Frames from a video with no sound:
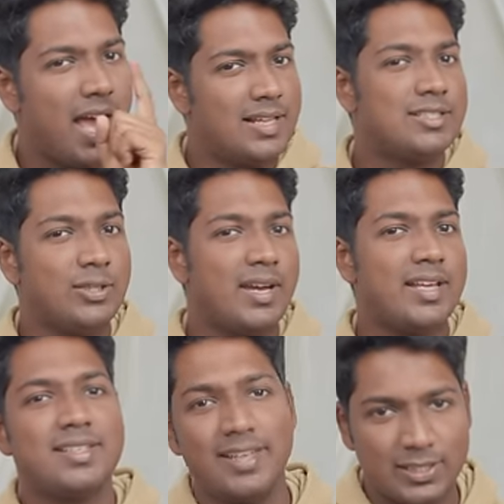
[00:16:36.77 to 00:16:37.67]
I'll see you
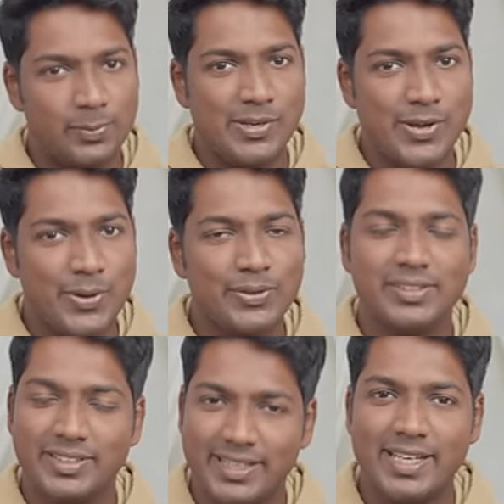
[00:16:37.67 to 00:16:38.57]
guys in the next video.
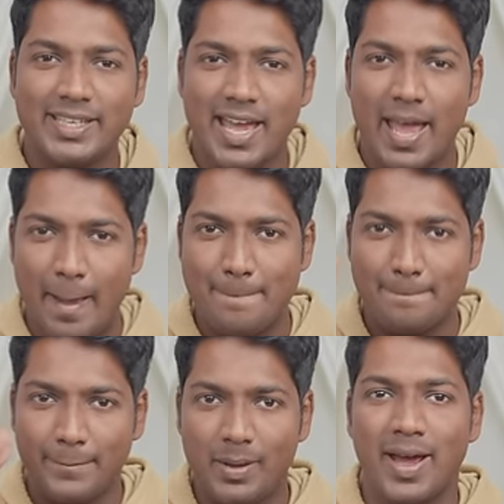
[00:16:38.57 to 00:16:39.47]
Take care.
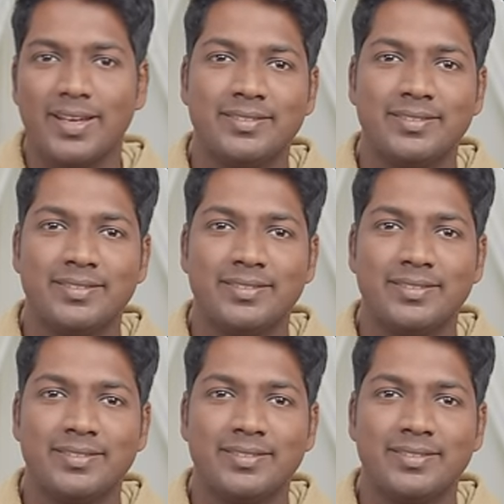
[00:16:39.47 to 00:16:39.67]
Bye bye.